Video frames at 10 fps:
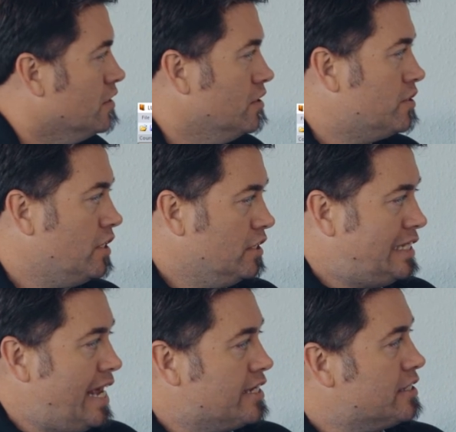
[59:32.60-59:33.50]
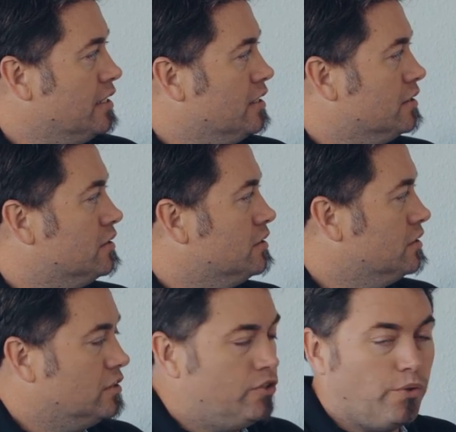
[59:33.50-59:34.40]
You see Tesla
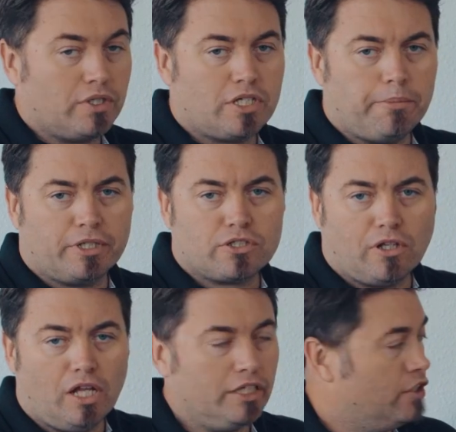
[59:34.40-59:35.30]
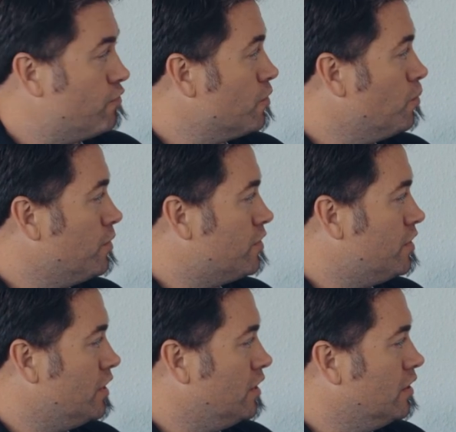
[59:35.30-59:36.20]
doing something slightly different with
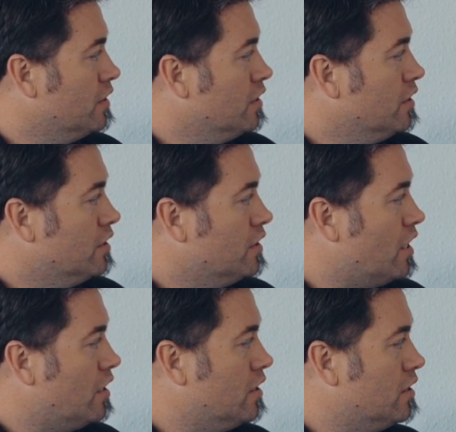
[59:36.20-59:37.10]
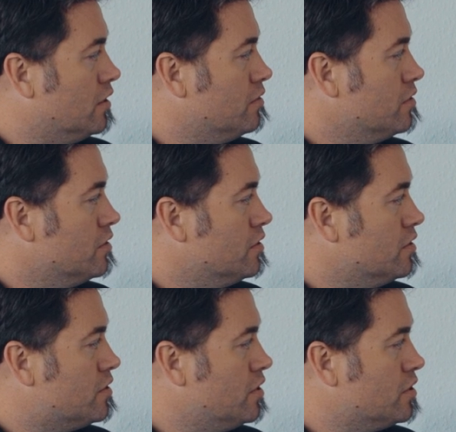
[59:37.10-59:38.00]
the
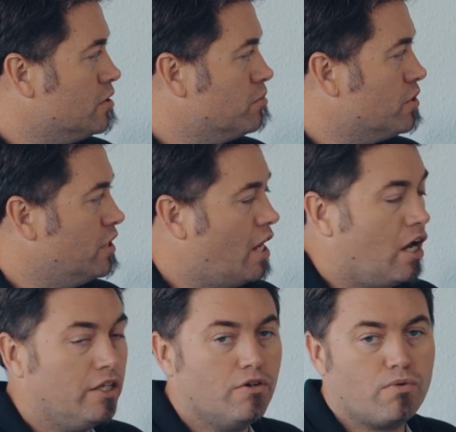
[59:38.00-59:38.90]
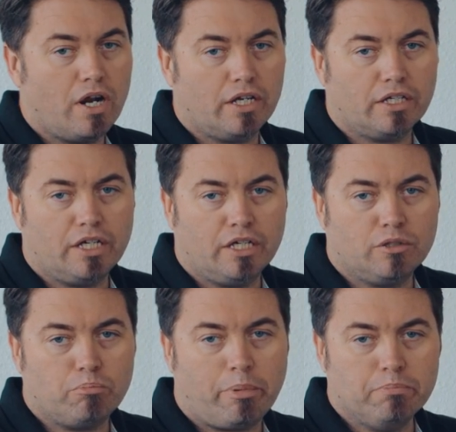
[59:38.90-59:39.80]
system, so now they're running
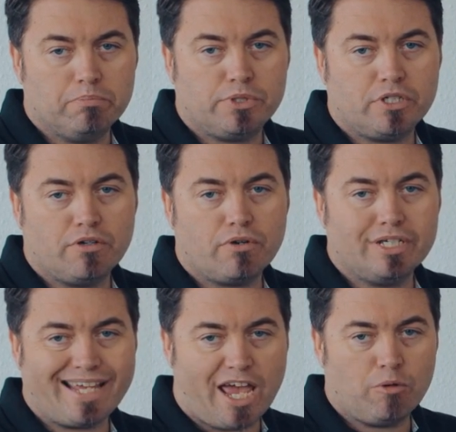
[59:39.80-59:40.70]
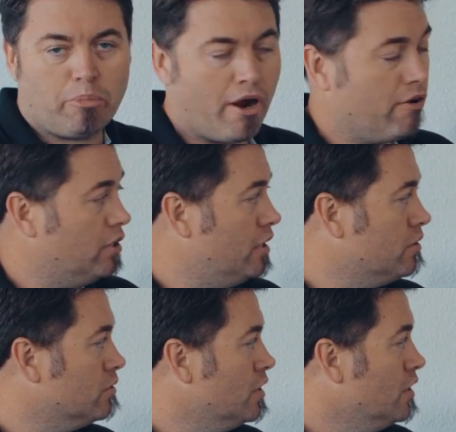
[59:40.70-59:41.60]
in series and
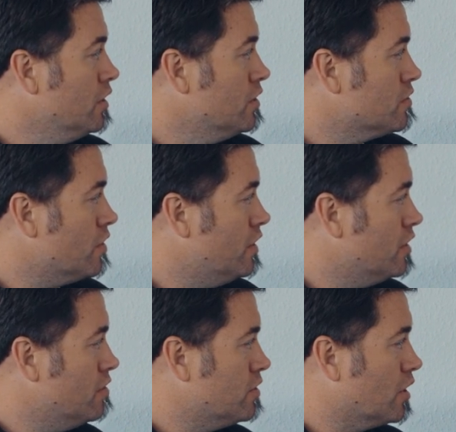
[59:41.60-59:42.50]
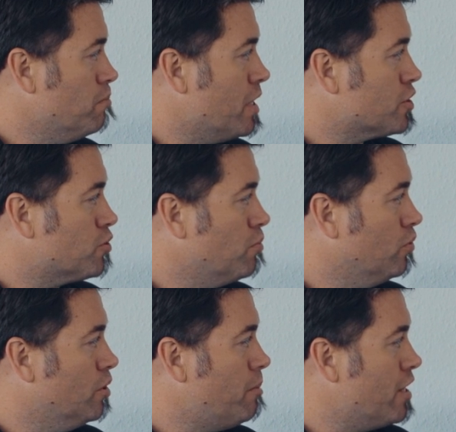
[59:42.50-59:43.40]
parallel, so they're using a much
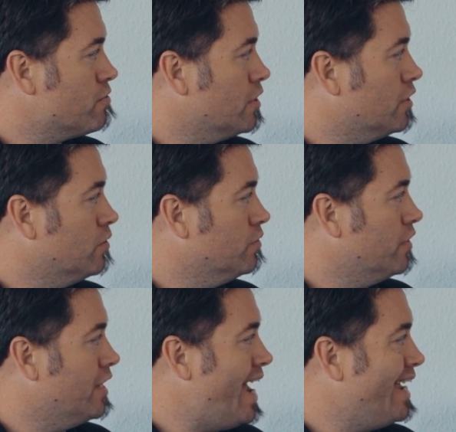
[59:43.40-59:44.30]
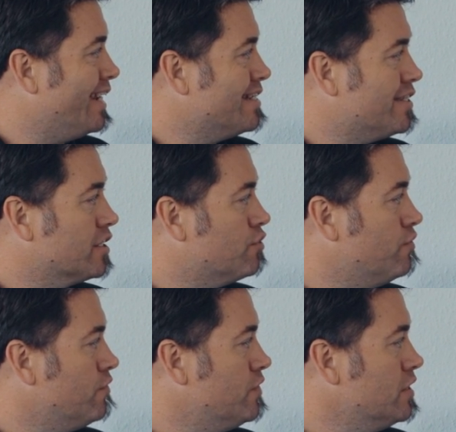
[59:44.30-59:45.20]
smaller battery called the
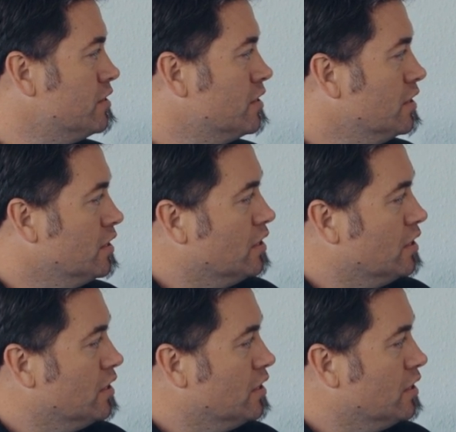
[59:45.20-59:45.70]
18650.